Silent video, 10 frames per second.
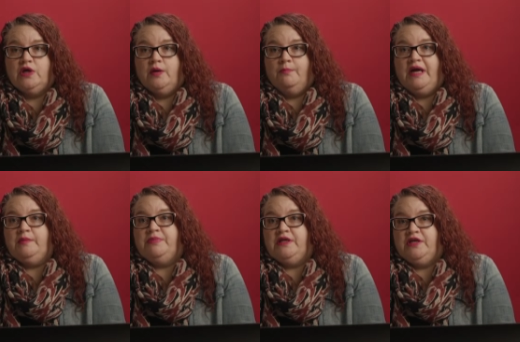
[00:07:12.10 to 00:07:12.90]

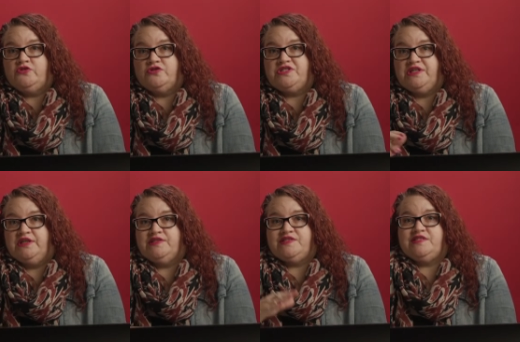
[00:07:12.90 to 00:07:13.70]
might be interested
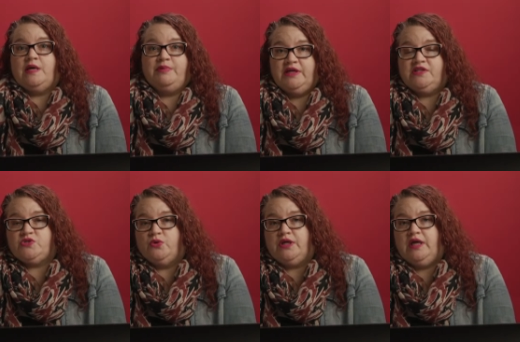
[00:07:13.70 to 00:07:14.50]
in stepping
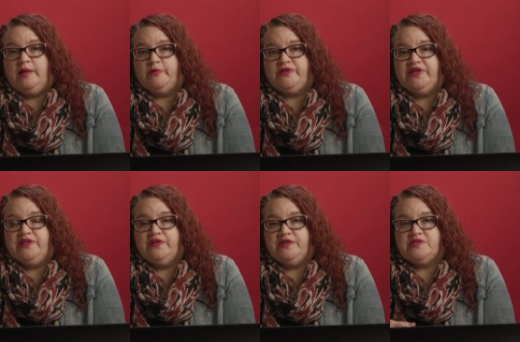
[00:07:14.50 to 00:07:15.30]
into a camera like
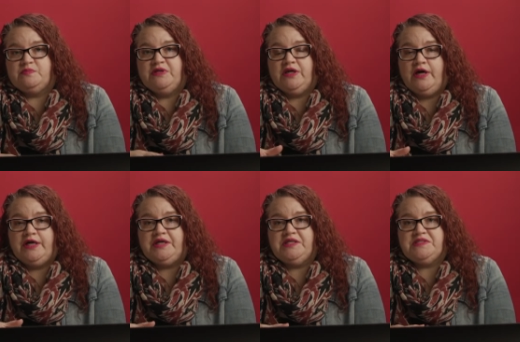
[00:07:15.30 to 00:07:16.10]
this,
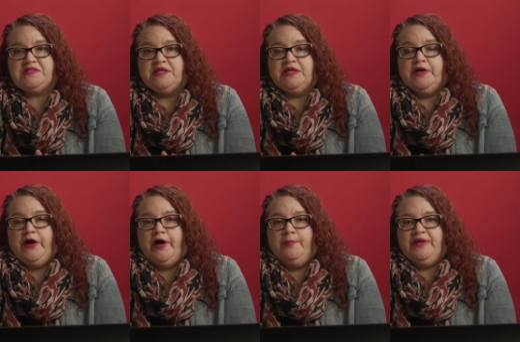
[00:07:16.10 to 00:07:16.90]
because
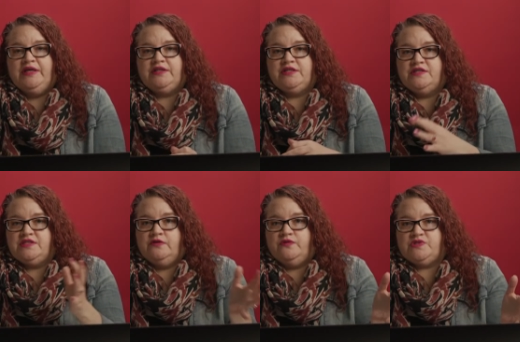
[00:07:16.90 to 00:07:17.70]
it does
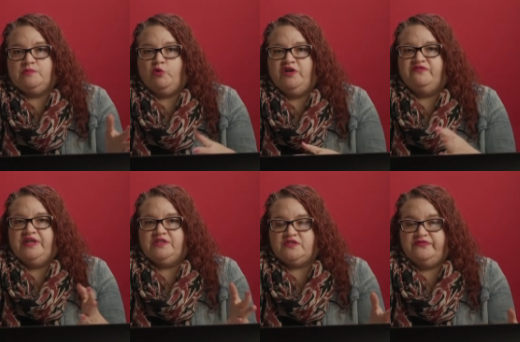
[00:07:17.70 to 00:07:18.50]
give you some more
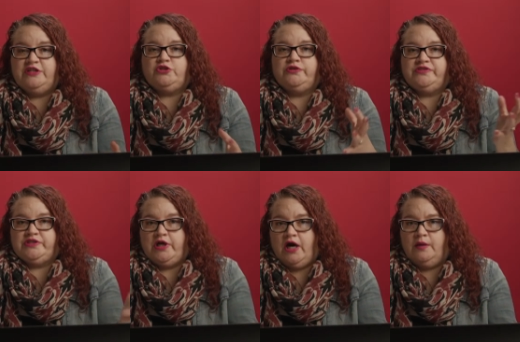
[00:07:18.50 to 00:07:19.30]
advanced features
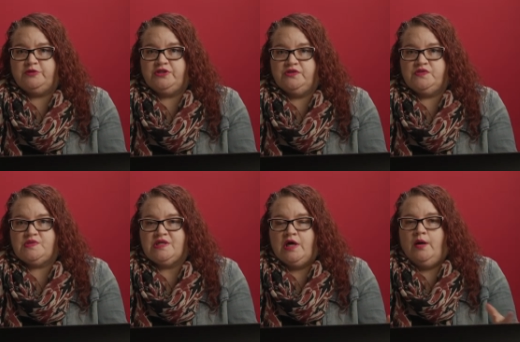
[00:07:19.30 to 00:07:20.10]
and
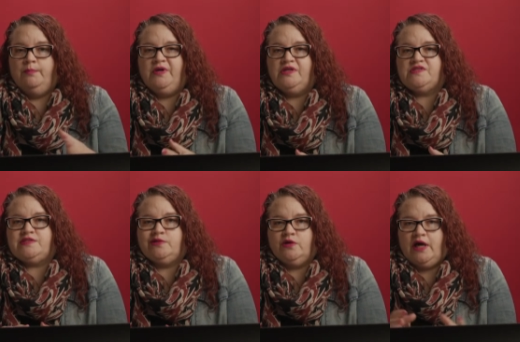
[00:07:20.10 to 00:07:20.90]
options, but it's
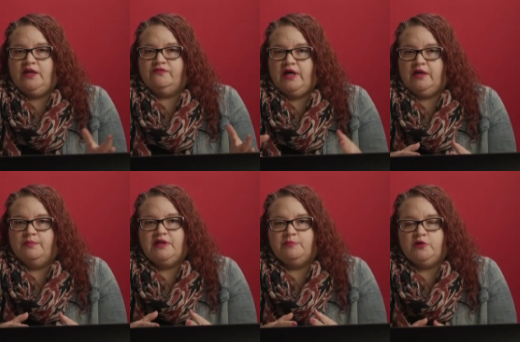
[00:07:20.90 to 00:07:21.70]
still kind of got a
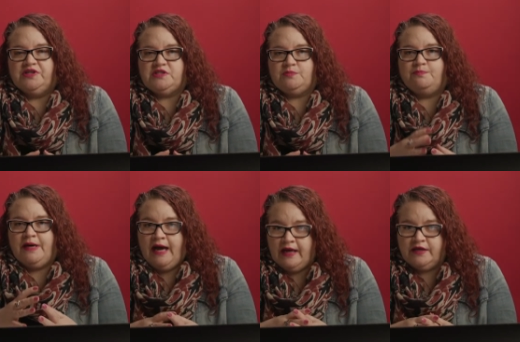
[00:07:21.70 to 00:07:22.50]
minimalist
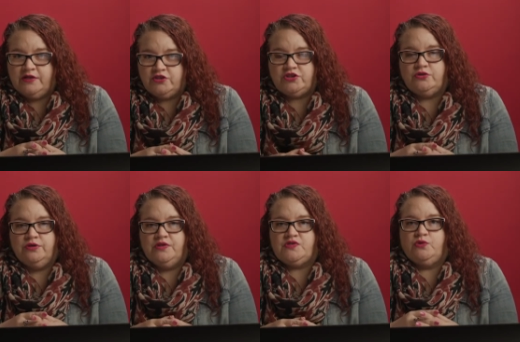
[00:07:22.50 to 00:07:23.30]
package to
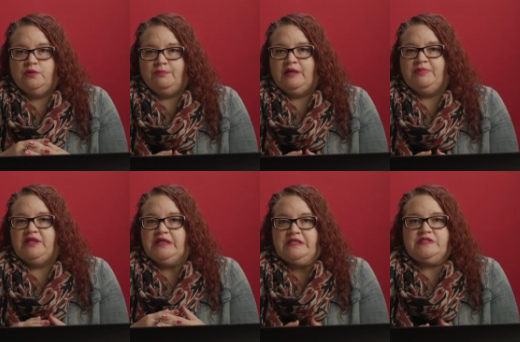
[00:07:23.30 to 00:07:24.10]
it. So it might be
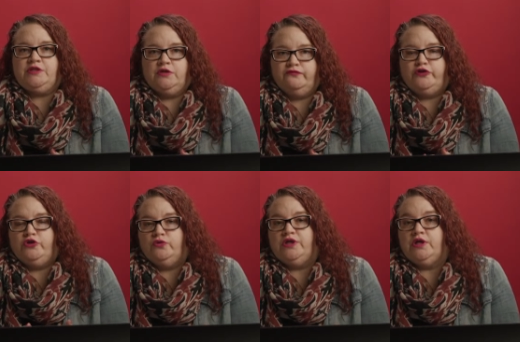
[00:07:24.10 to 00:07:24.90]
easier for
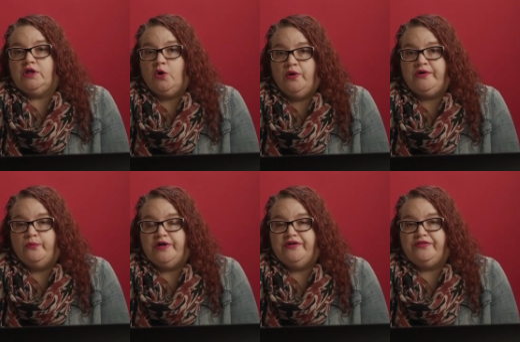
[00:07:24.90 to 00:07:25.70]
you to get going with.